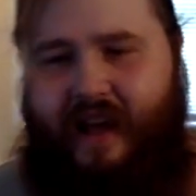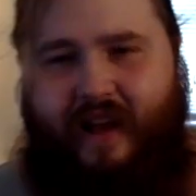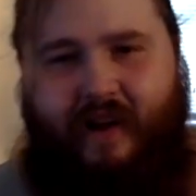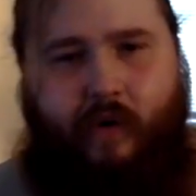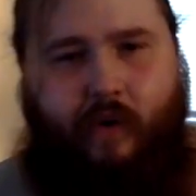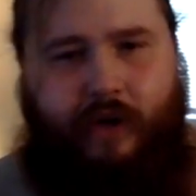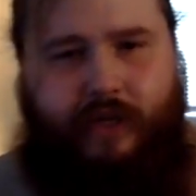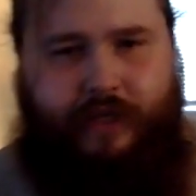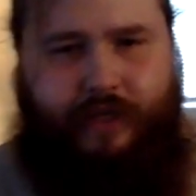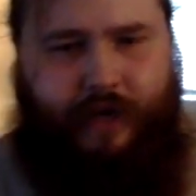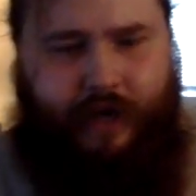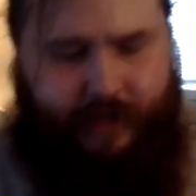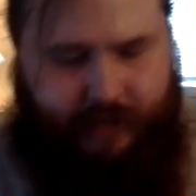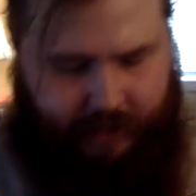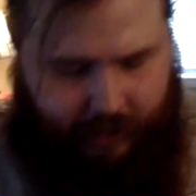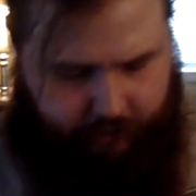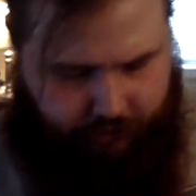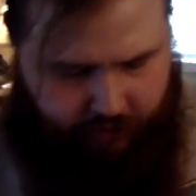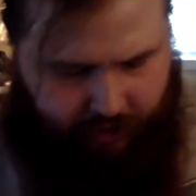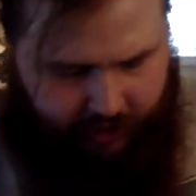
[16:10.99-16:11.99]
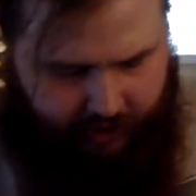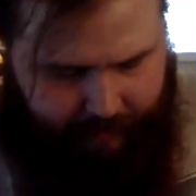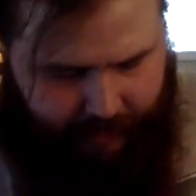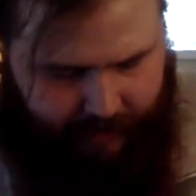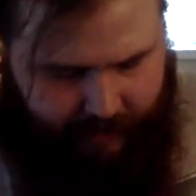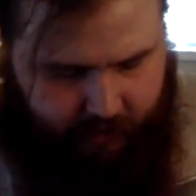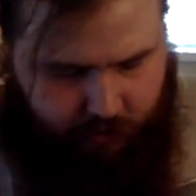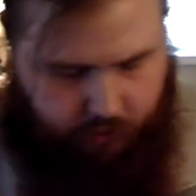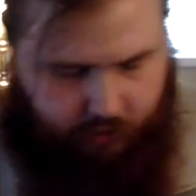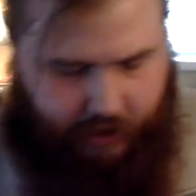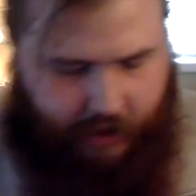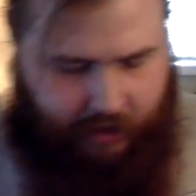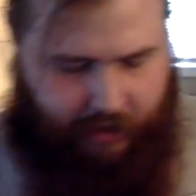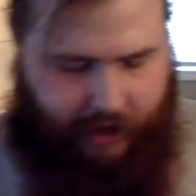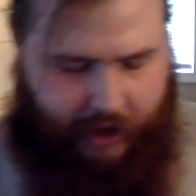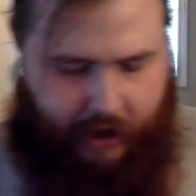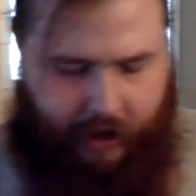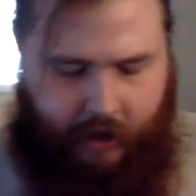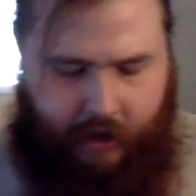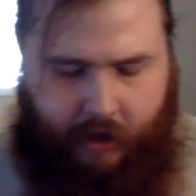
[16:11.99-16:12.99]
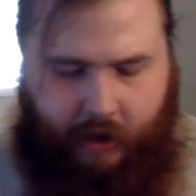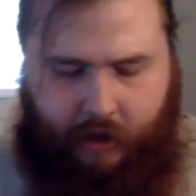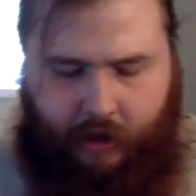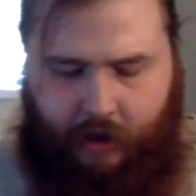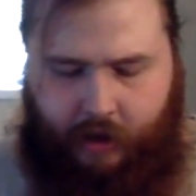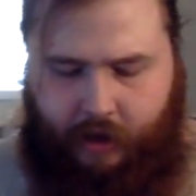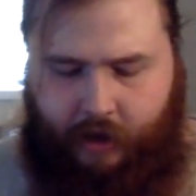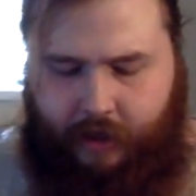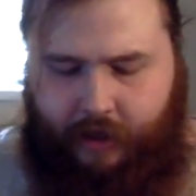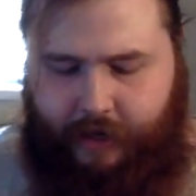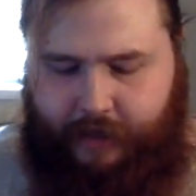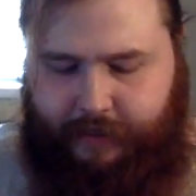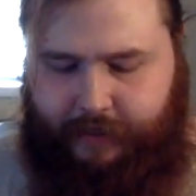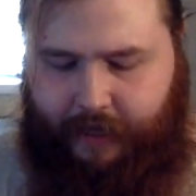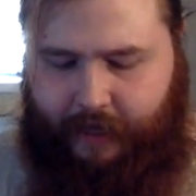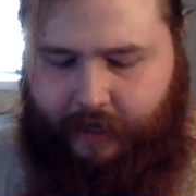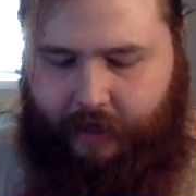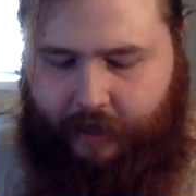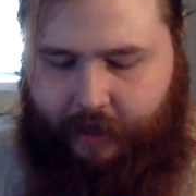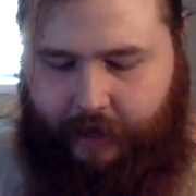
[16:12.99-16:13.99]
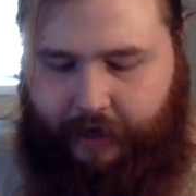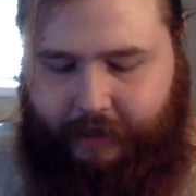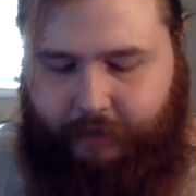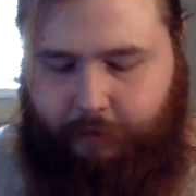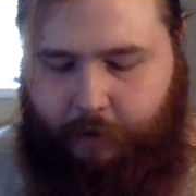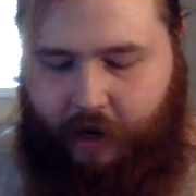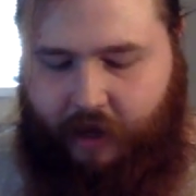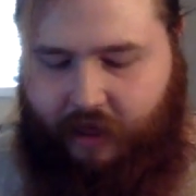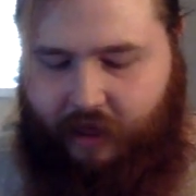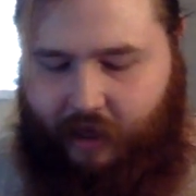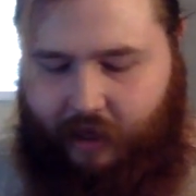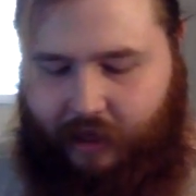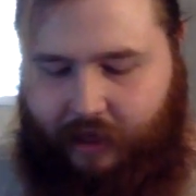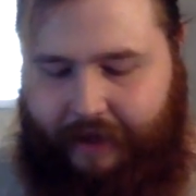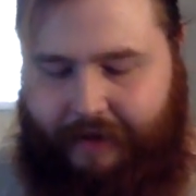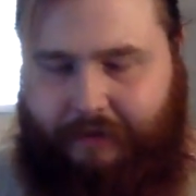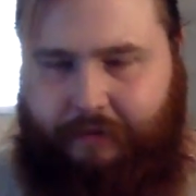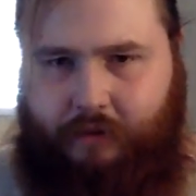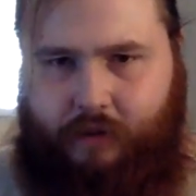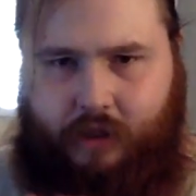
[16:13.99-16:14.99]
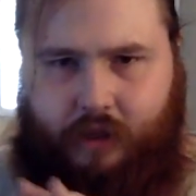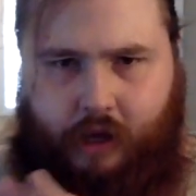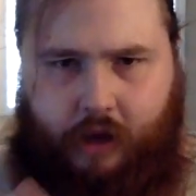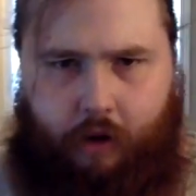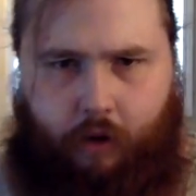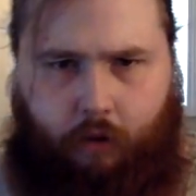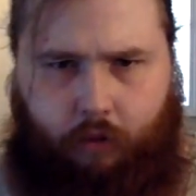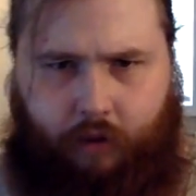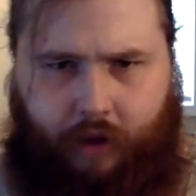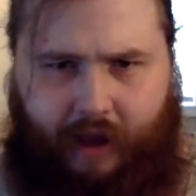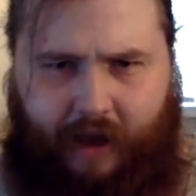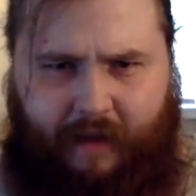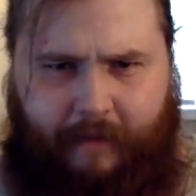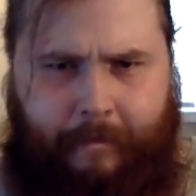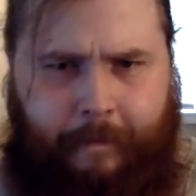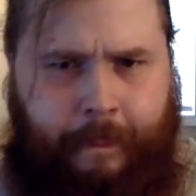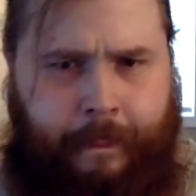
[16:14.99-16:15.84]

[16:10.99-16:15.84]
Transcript: It always sucks. I try to make sure that that's not the case, but I think this was the only